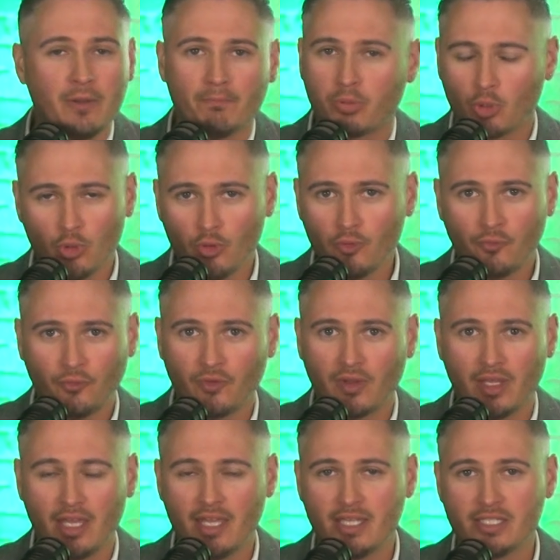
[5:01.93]
would improve
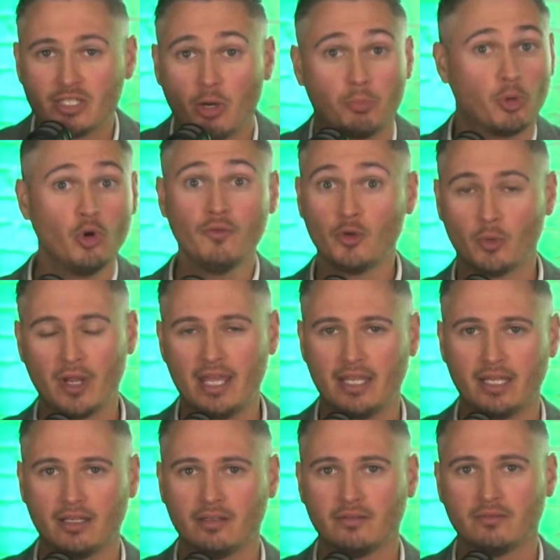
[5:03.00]
his approval
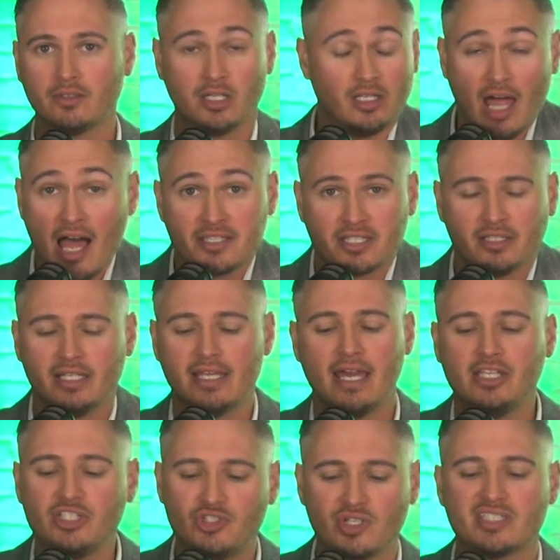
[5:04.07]
rating colossally,
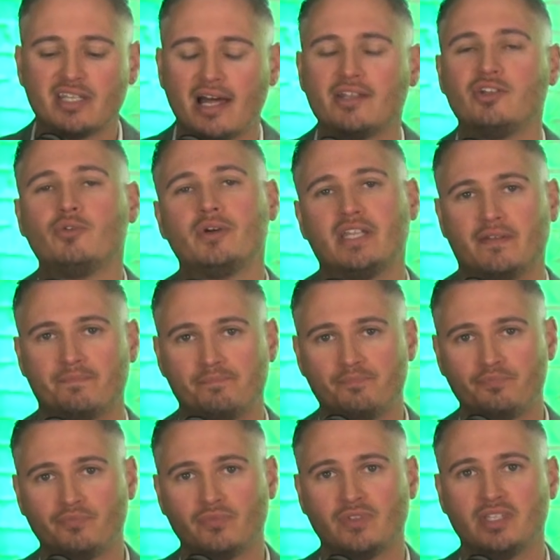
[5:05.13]
and he's just not doing it.
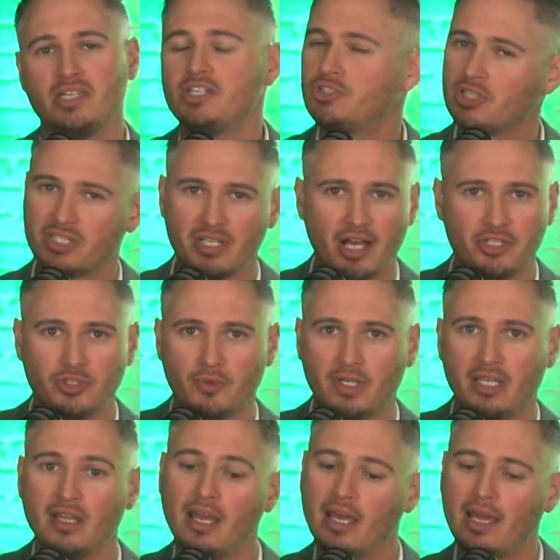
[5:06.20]
He's just not
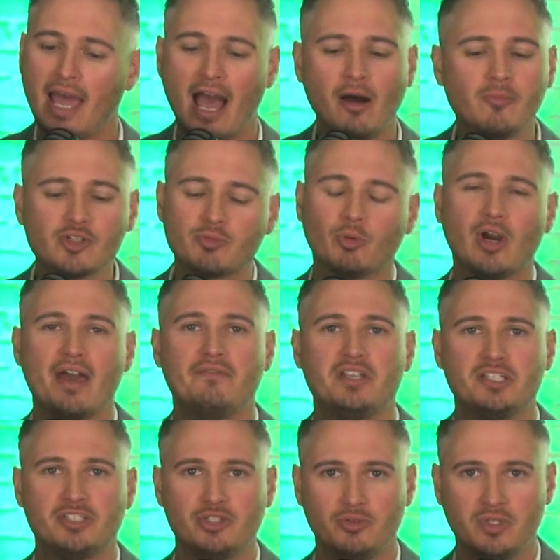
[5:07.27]
doing it. How much more
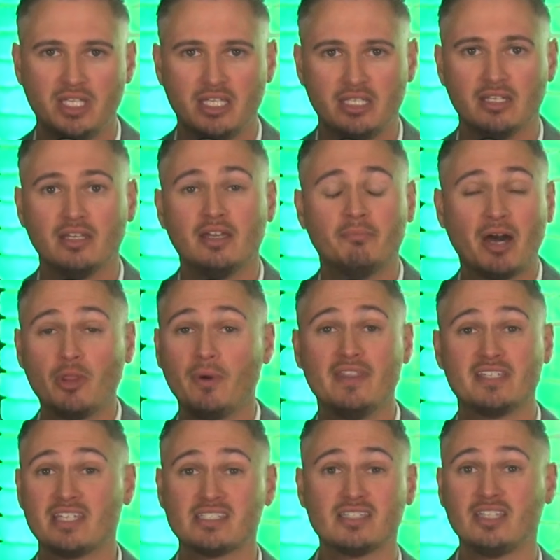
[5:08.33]
evidence do you need? By the way,
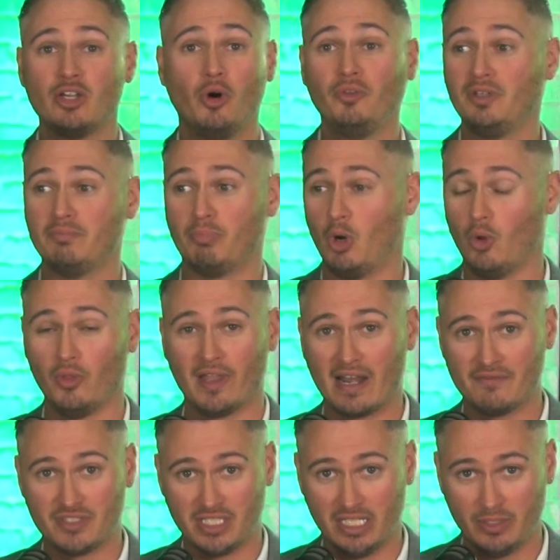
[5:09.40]
this isn't the only poll that
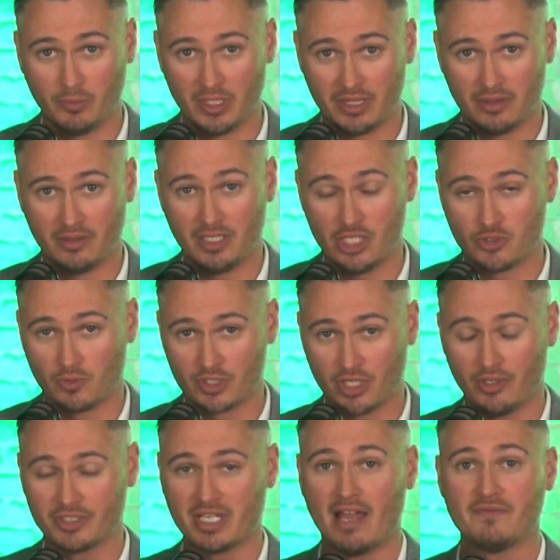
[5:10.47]
I've seen with these
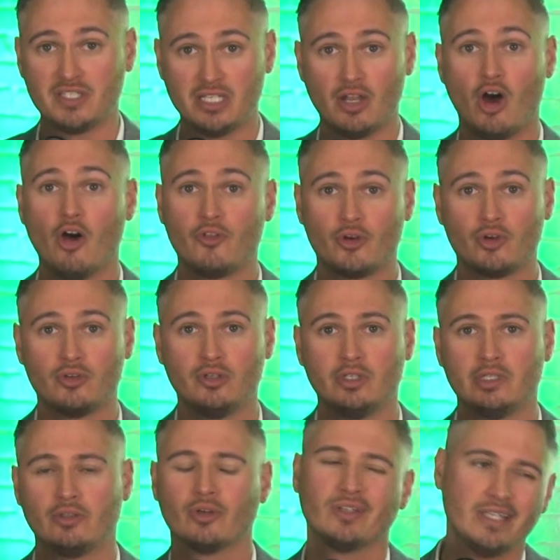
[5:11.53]
results. I've seen other,
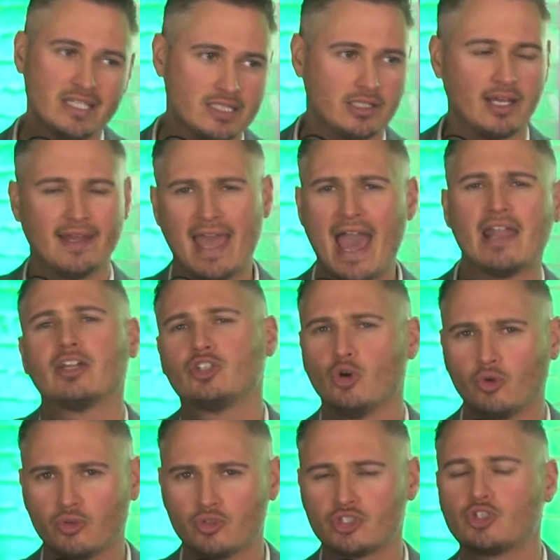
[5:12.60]
or at least uh,
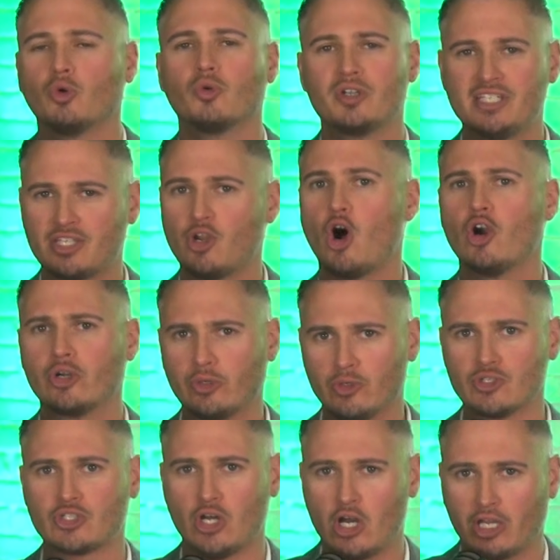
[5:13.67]
anecdotal stories and
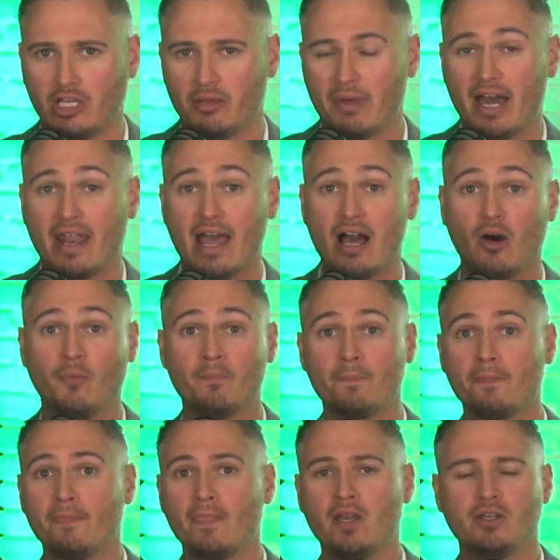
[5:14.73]
articles talking about how
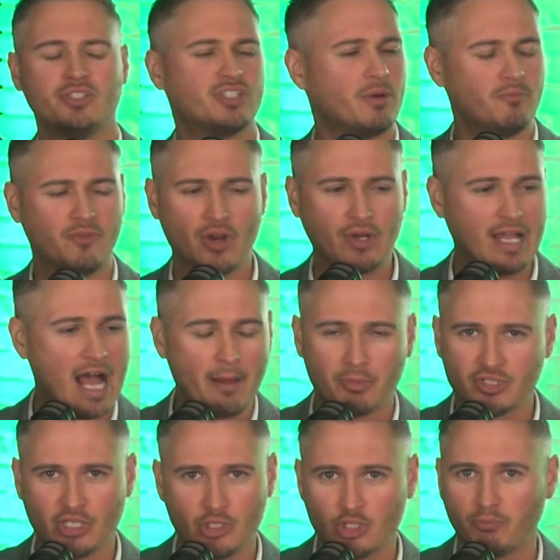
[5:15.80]
some very high
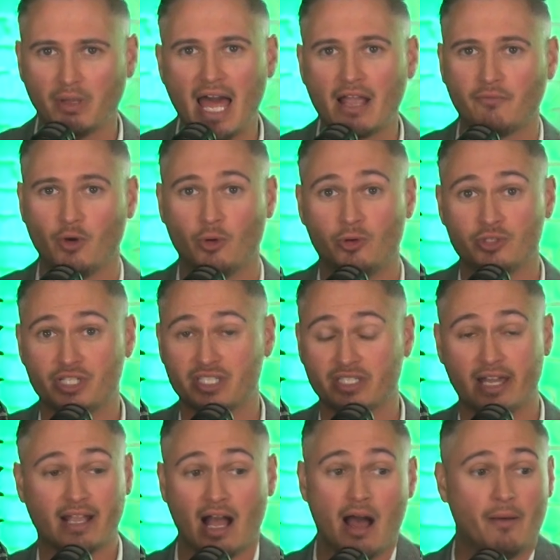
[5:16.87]
percentage of black voters
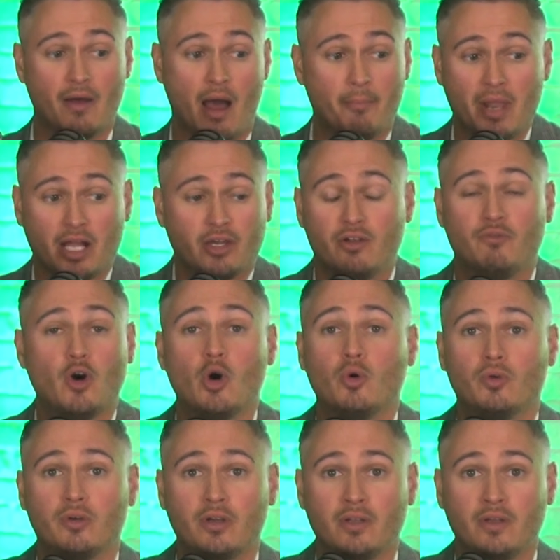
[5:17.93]
is like, I I'm not going to
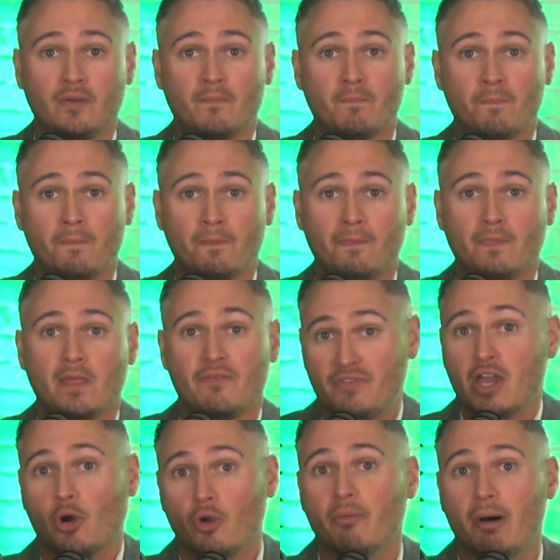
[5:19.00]
vote if
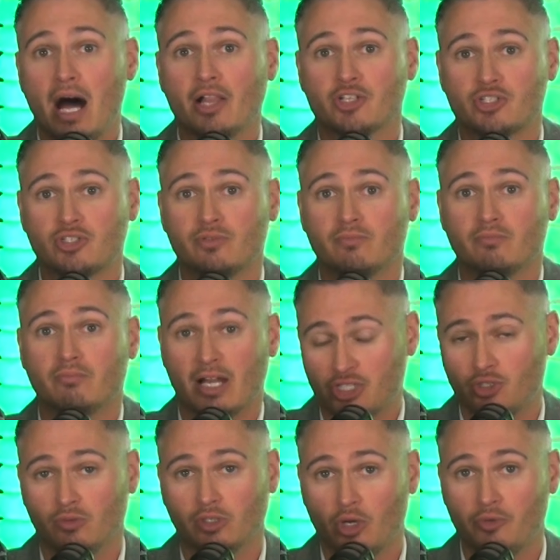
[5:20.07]
they don't abolish my
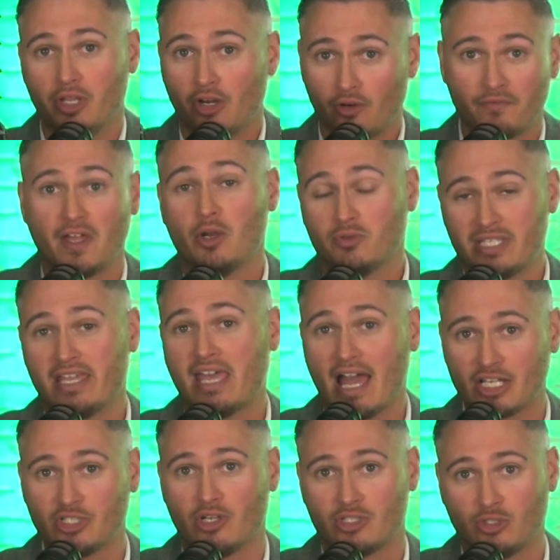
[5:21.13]
student loan debt or if they don't take
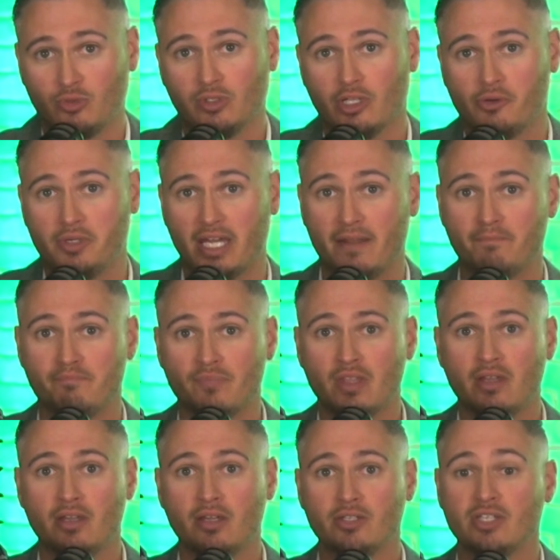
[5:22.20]
action on student loan debt.
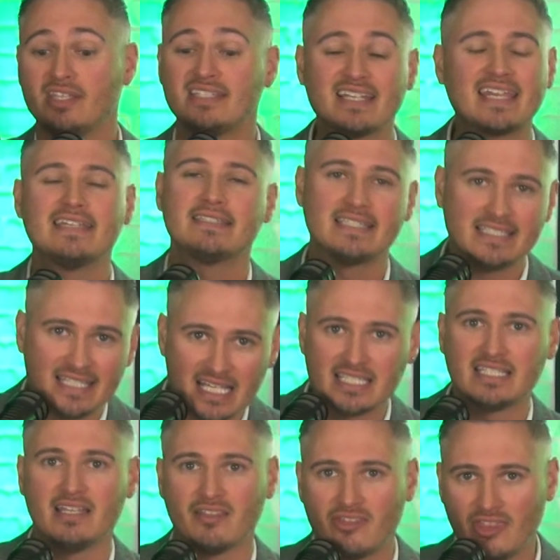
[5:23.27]
So this is a
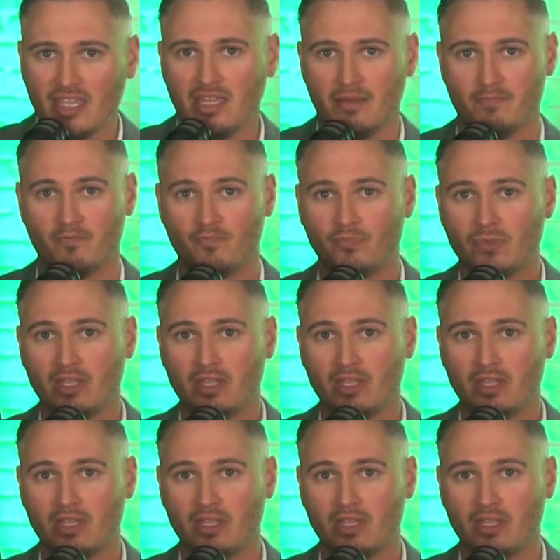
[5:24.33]
consistent theme.